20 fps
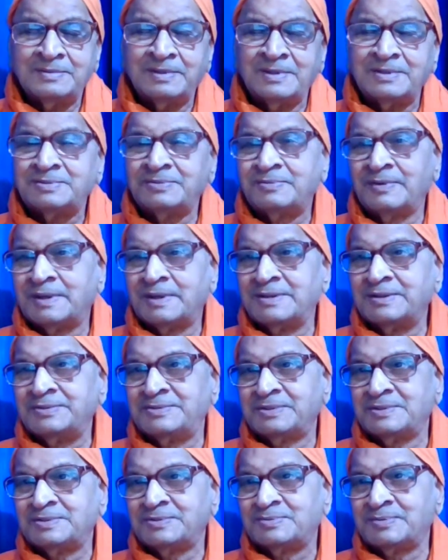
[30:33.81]
This
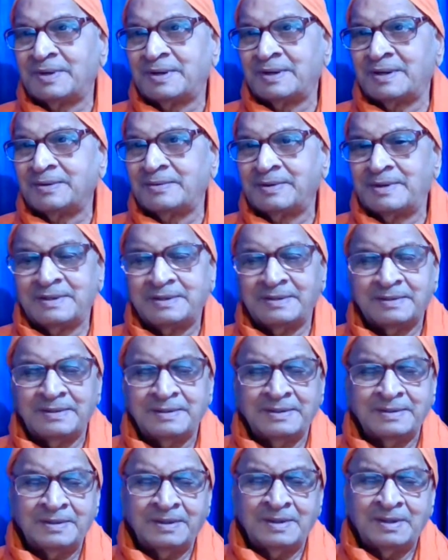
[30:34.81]
vanishes
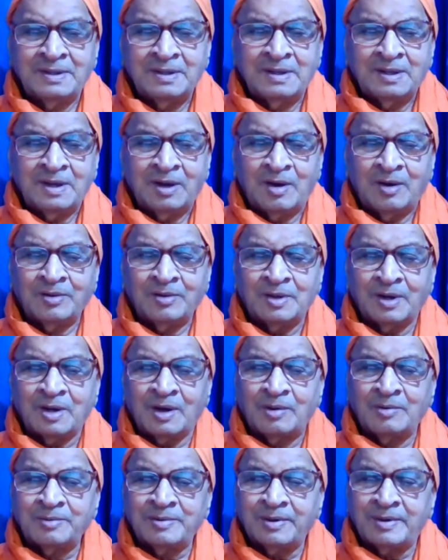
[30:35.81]
forever on
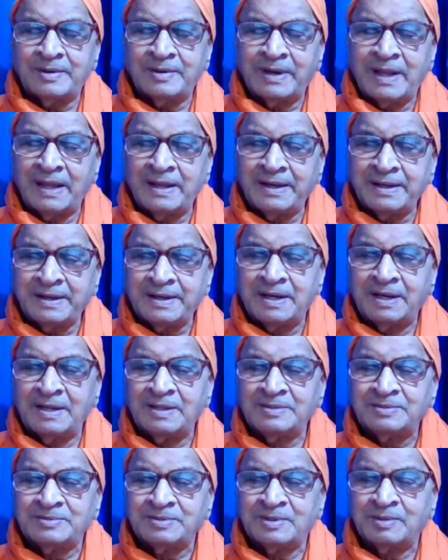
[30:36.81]
account of direct
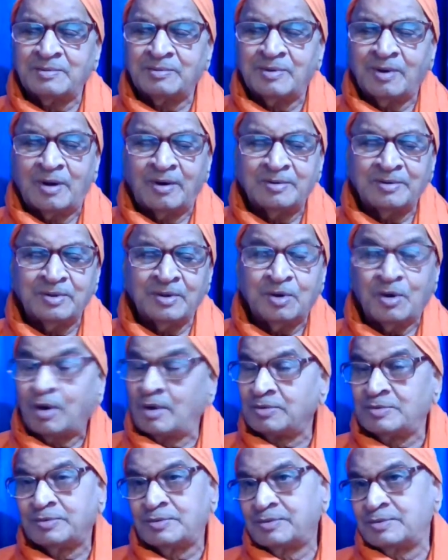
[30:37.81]
relation of God, the
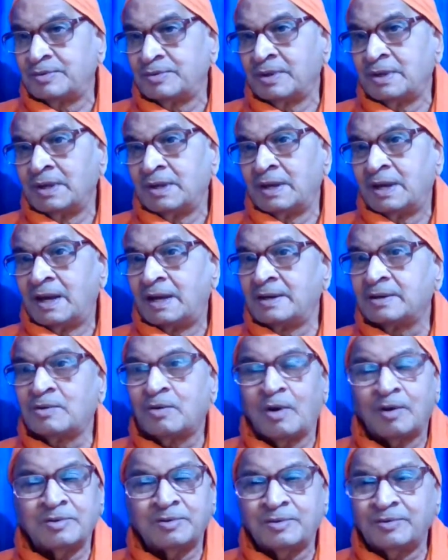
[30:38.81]
cause of the
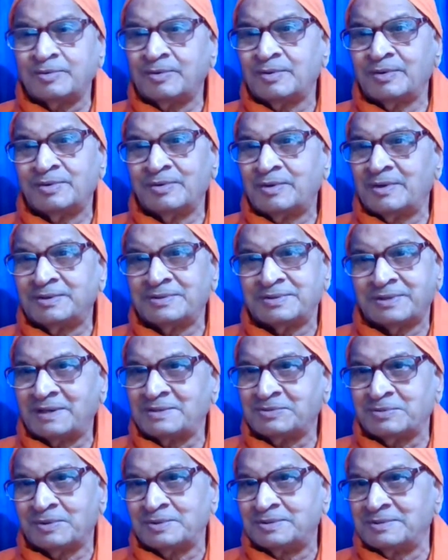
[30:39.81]
and cause of the universe
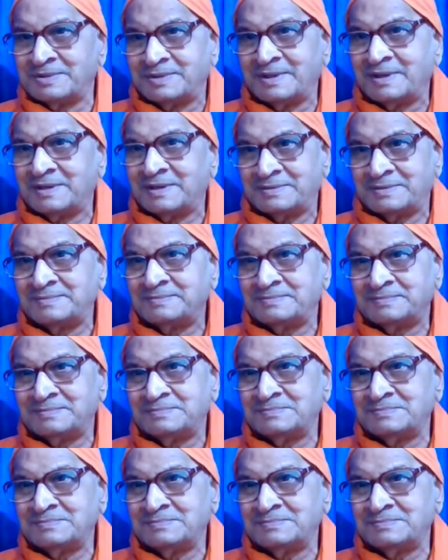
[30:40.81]
also is there.